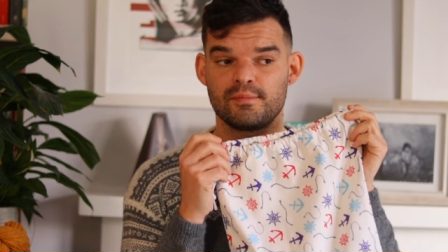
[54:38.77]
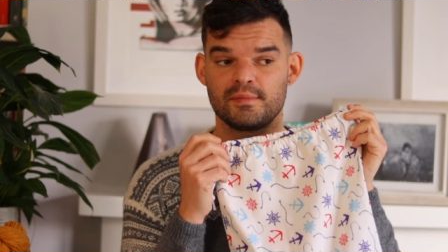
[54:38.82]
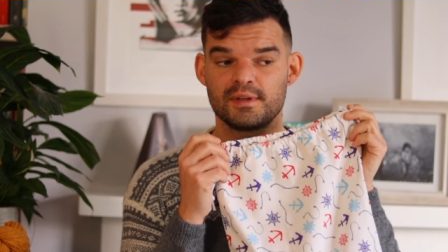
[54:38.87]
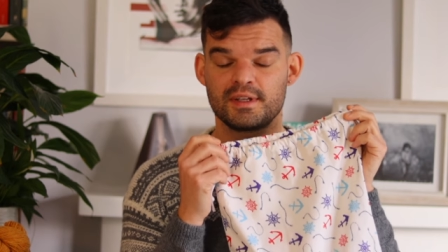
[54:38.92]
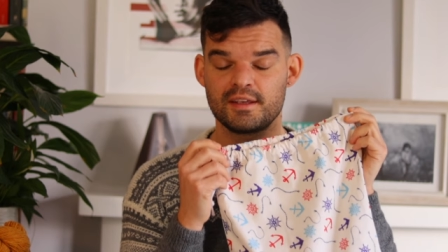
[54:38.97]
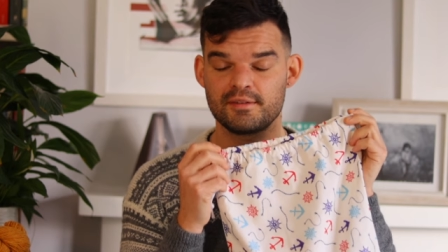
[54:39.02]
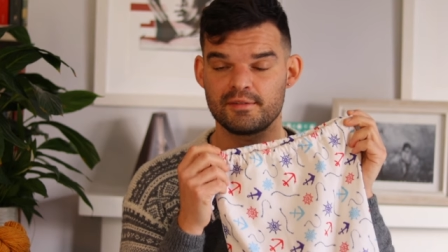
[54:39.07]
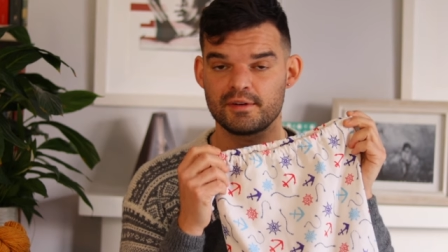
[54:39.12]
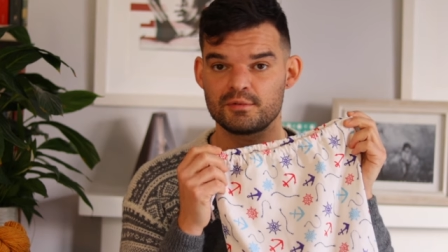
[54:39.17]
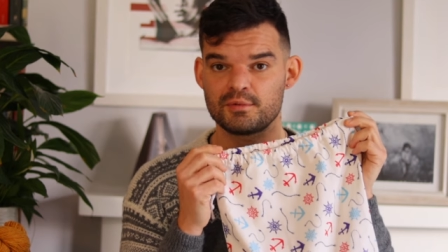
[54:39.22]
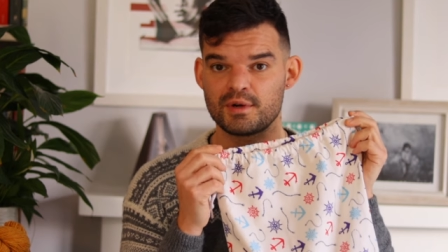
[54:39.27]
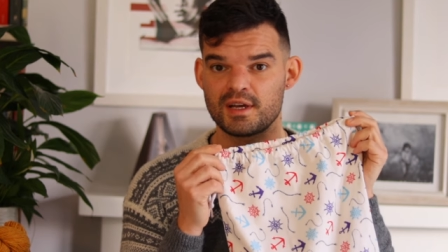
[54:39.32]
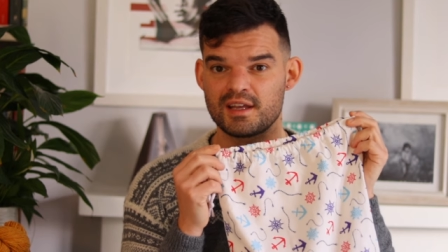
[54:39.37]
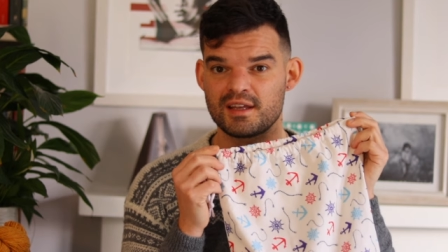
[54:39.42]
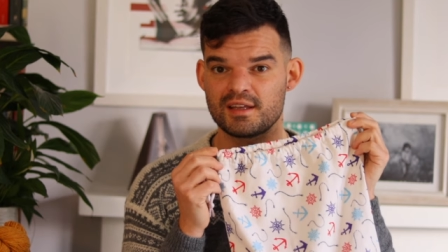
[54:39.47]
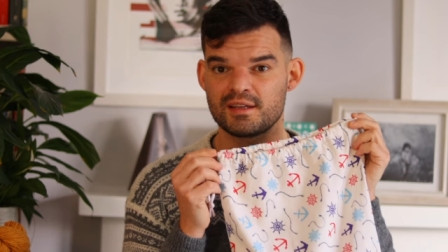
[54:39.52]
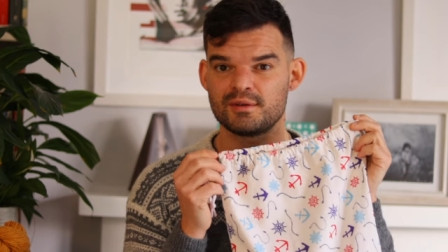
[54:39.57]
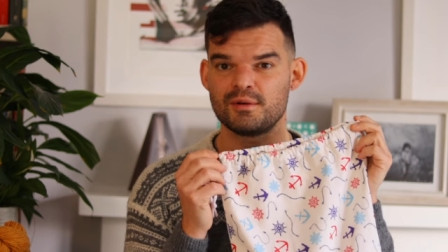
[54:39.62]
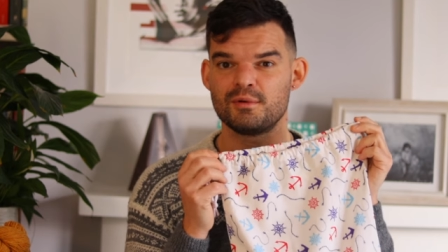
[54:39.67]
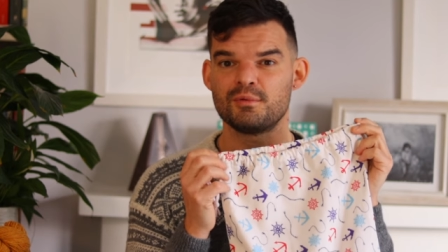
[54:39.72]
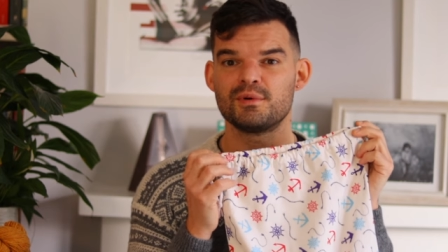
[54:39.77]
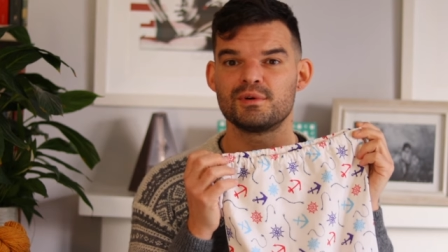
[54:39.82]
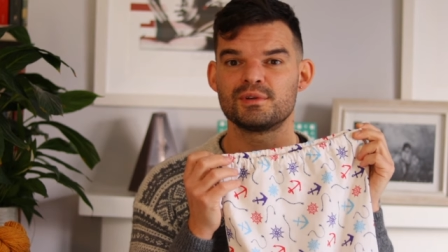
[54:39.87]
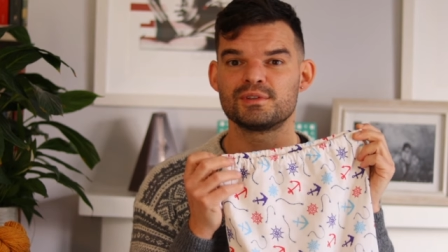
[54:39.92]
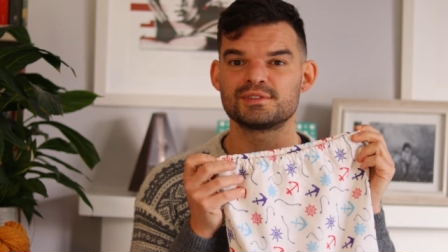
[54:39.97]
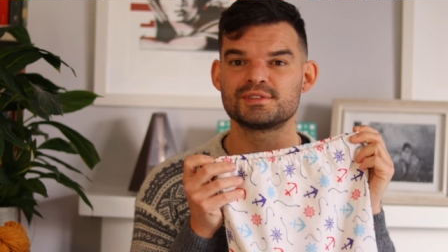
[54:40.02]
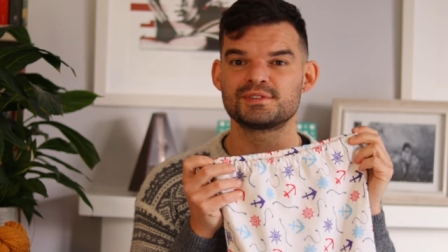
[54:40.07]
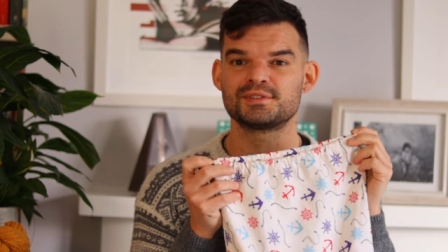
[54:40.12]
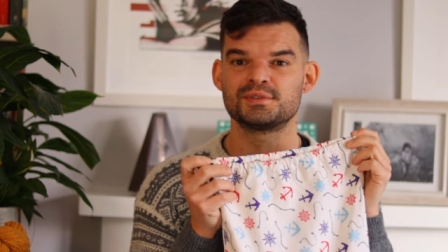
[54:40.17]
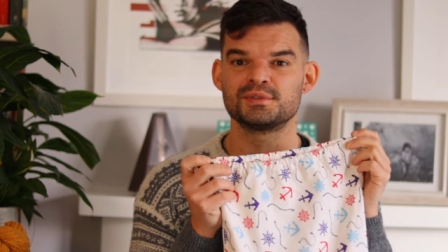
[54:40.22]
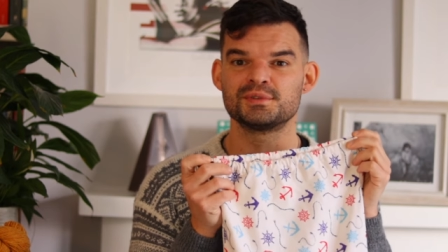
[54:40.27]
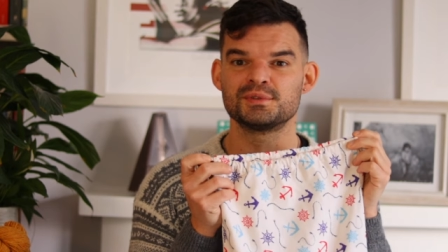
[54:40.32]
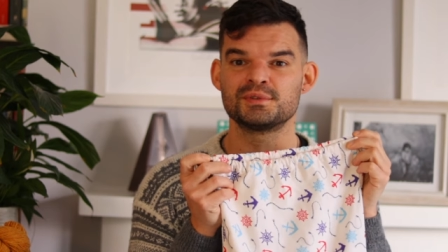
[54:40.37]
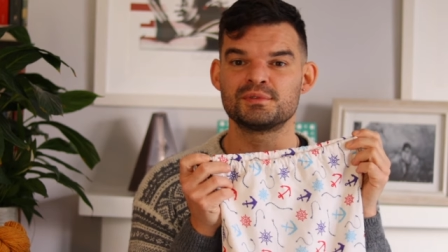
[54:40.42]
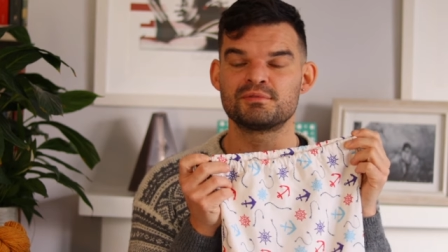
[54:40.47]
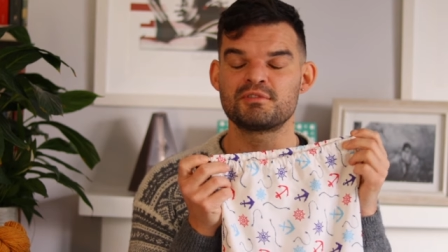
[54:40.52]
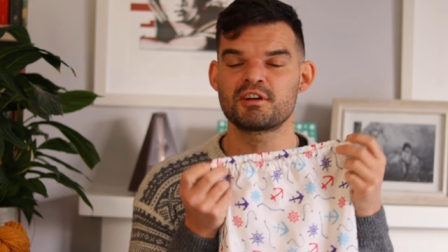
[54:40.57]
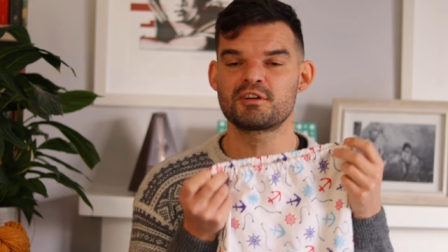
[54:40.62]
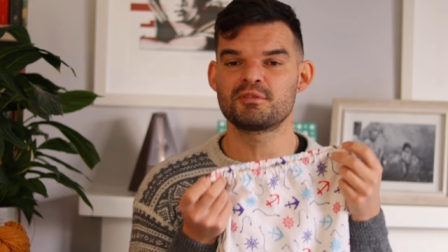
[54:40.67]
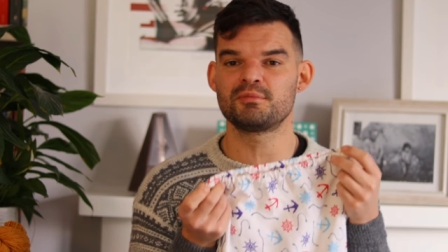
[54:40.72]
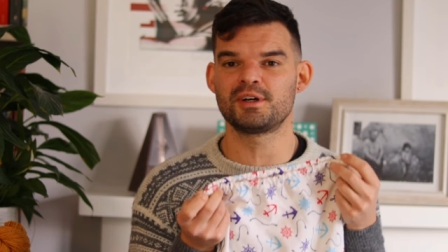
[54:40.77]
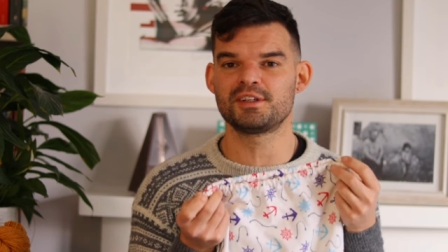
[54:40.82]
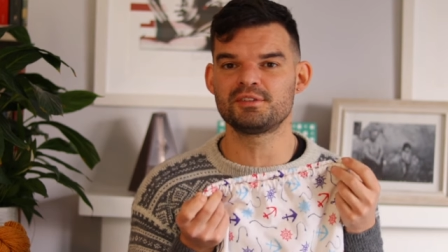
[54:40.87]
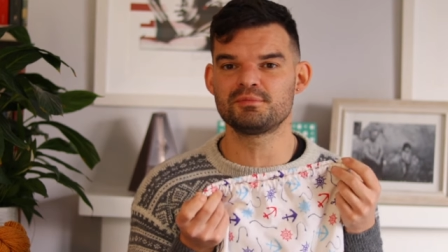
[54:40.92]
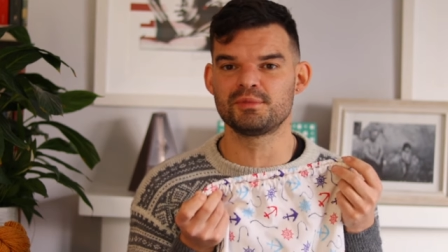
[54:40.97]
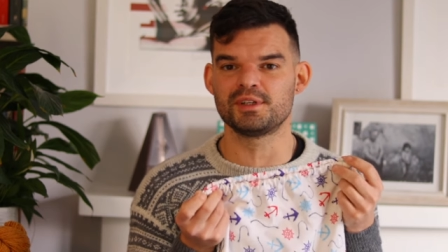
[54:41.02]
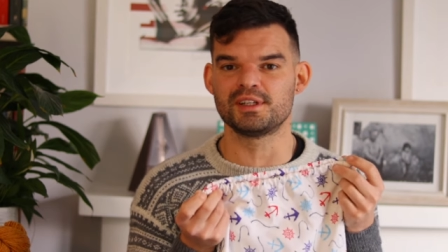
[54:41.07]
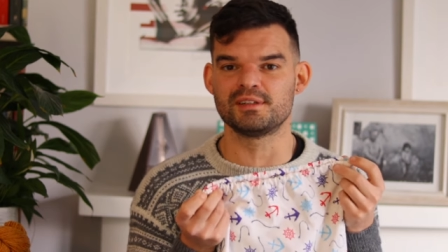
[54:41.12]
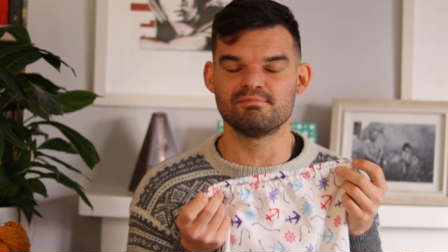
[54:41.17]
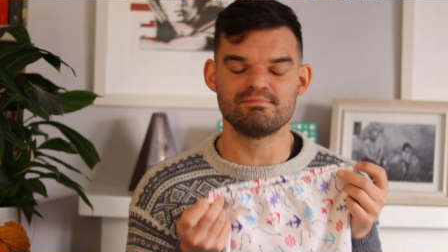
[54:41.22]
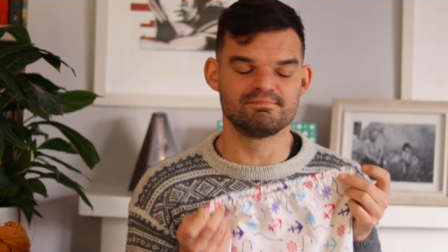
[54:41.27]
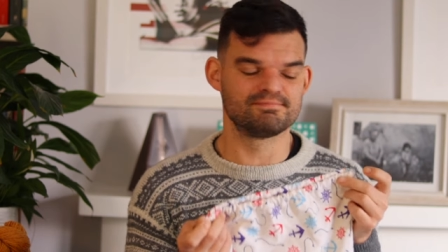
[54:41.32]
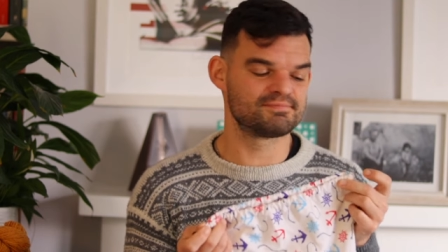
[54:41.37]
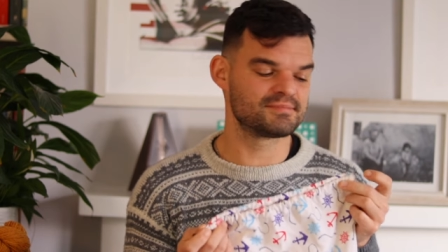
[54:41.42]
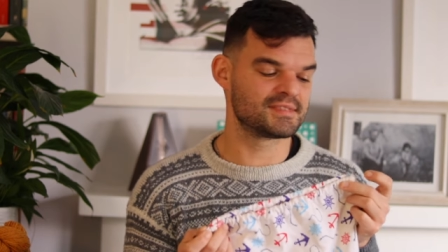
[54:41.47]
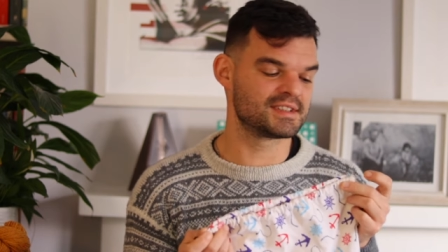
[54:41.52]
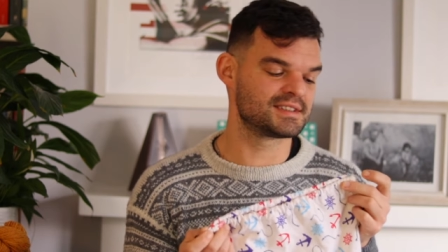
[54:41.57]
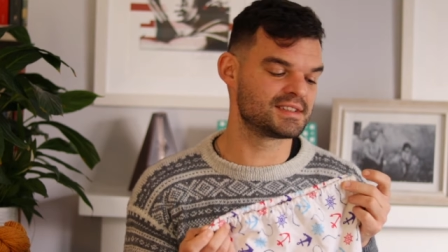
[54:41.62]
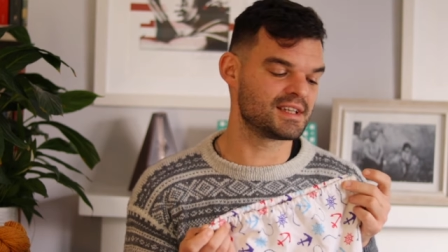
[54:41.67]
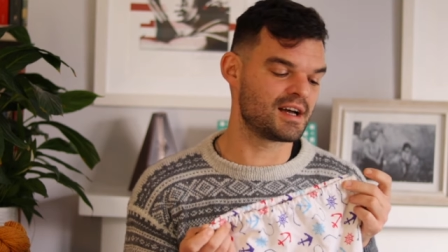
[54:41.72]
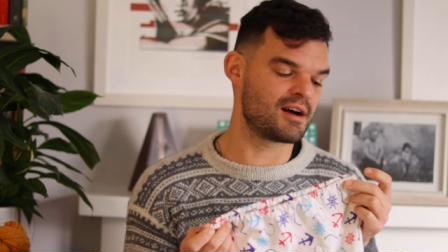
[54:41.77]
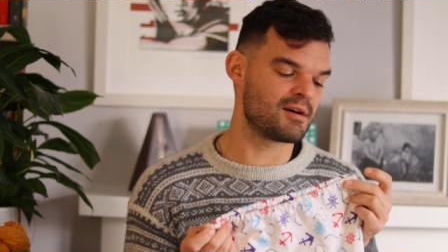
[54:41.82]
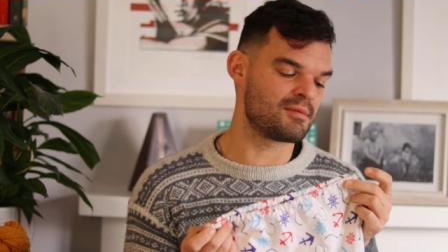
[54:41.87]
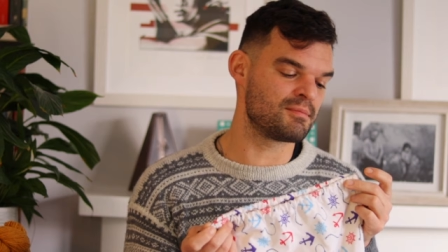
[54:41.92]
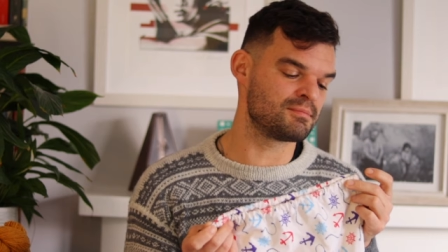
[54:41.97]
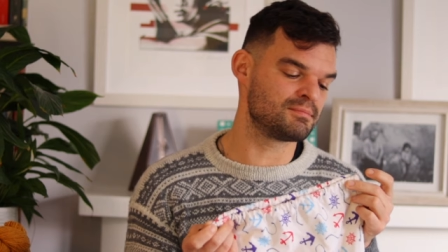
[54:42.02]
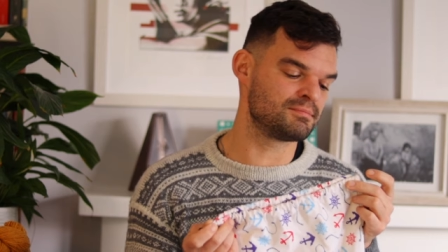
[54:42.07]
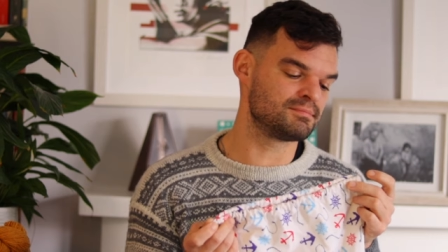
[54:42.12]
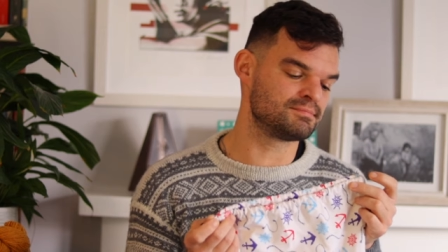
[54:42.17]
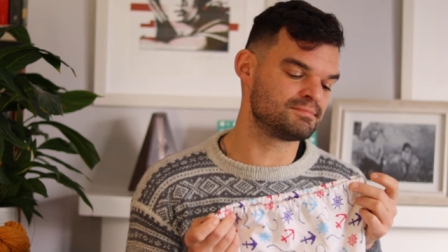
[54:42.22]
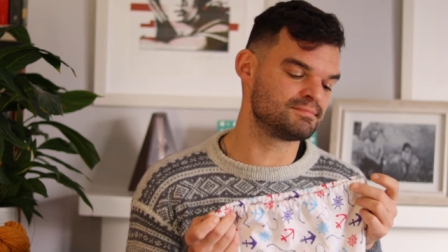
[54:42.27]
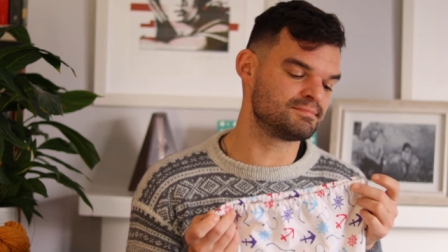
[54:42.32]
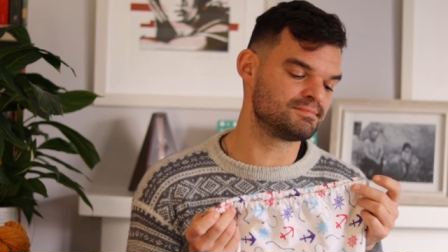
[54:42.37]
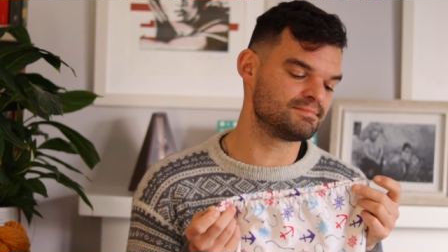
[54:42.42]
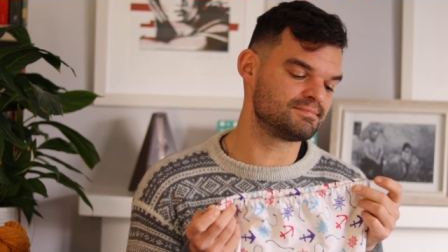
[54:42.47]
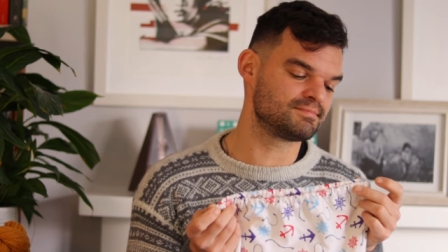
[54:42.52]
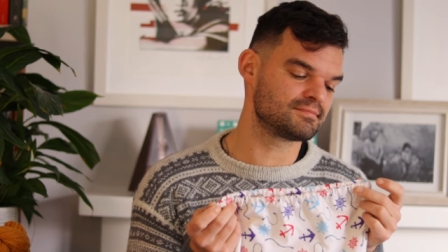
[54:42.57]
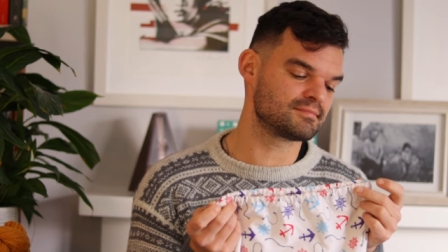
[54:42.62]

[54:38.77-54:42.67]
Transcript: giveaway was to recommend me some